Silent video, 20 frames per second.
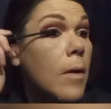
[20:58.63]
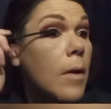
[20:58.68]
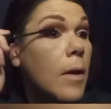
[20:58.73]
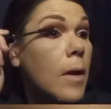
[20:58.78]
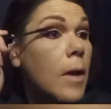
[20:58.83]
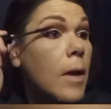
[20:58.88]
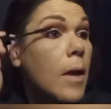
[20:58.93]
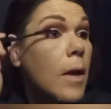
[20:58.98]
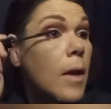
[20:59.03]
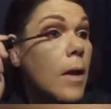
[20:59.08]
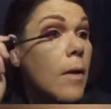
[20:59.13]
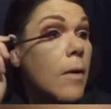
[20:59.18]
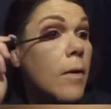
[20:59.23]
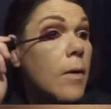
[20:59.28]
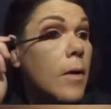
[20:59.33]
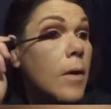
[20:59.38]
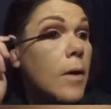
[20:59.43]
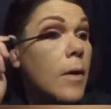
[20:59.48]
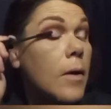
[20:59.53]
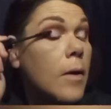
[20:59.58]

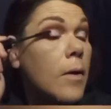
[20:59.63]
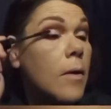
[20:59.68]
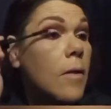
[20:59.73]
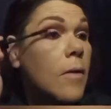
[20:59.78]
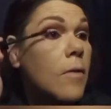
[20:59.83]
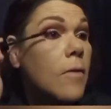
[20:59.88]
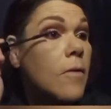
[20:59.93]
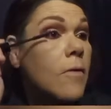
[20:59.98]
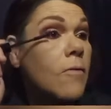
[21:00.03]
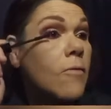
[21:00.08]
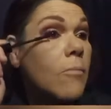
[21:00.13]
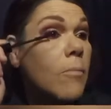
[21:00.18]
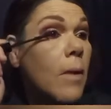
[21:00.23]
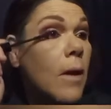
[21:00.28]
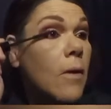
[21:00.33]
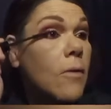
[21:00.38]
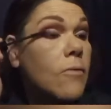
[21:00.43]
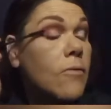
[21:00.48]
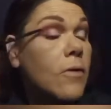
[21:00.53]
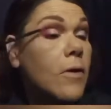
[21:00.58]
And this
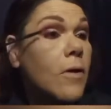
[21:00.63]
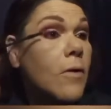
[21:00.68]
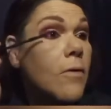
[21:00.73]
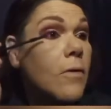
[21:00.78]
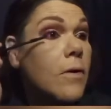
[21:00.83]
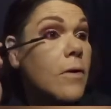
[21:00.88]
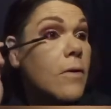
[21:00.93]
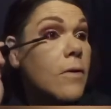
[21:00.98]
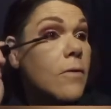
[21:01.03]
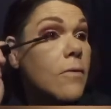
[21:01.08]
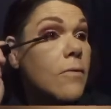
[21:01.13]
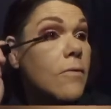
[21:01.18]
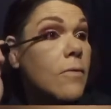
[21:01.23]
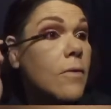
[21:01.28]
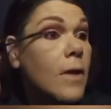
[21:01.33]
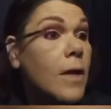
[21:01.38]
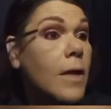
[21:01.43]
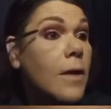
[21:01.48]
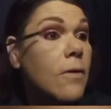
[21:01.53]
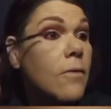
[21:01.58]
mascara is
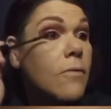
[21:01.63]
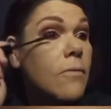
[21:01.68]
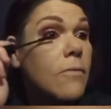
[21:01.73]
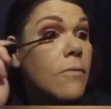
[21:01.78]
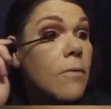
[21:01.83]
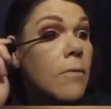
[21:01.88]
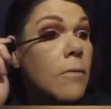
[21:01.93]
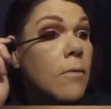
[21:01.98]
nice.